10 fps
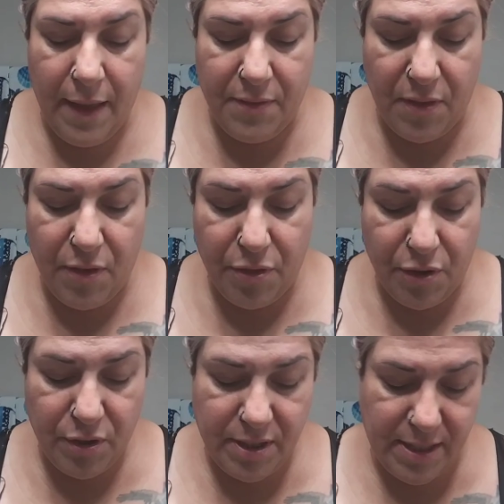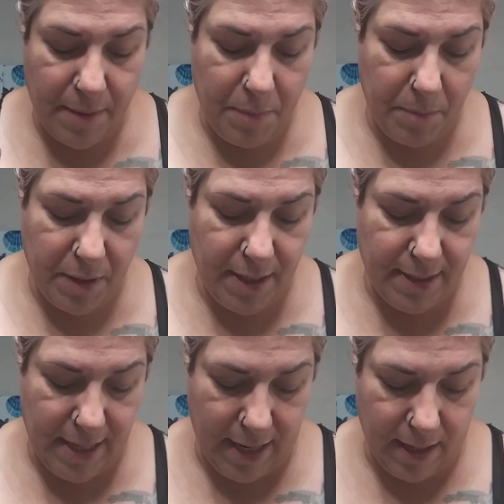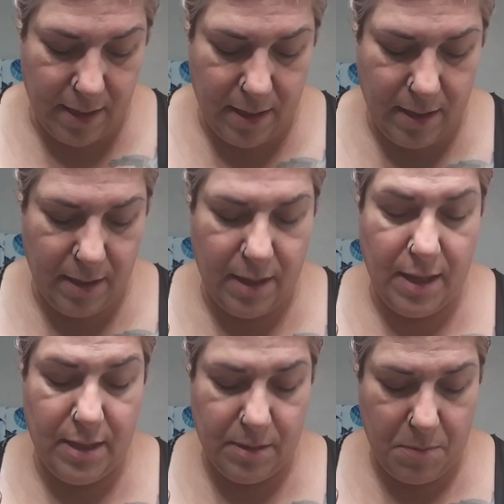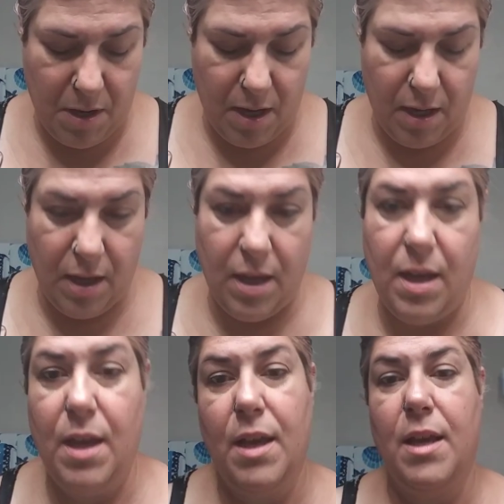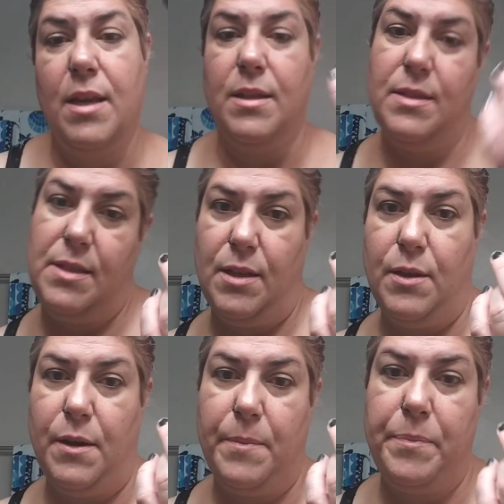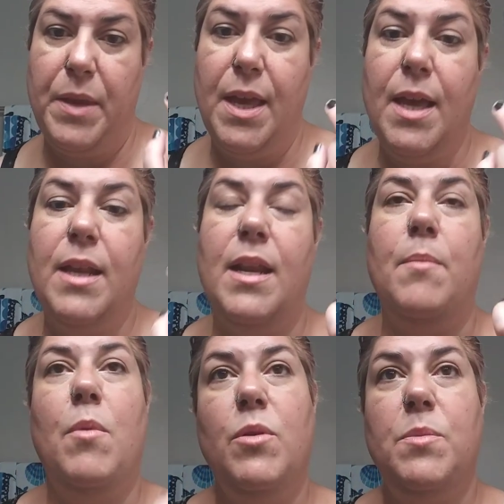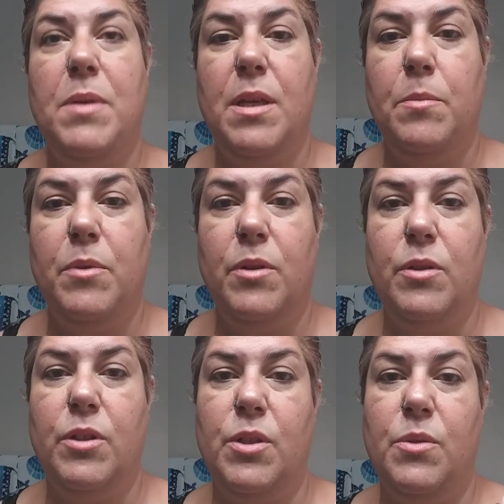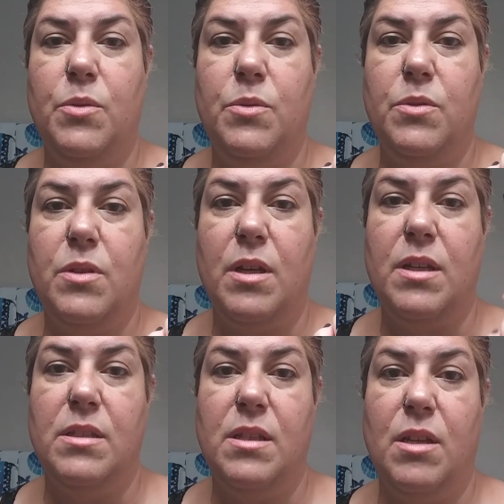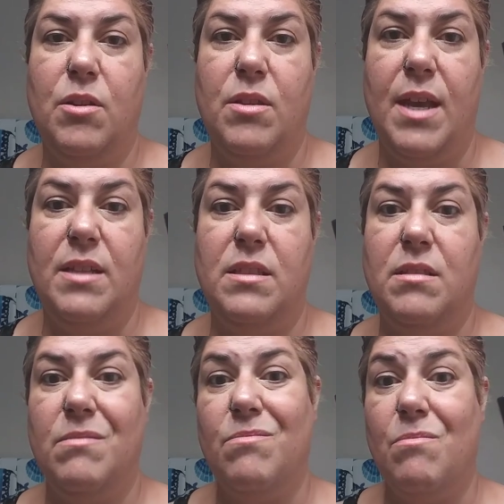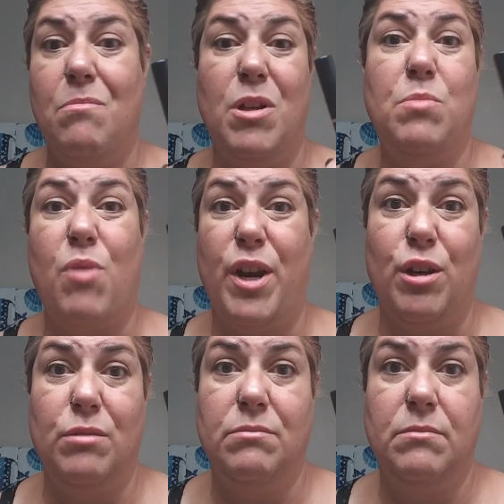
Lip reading: Then the third step I'm going to take is my concealer. Now most people use a concealer that's much brighter.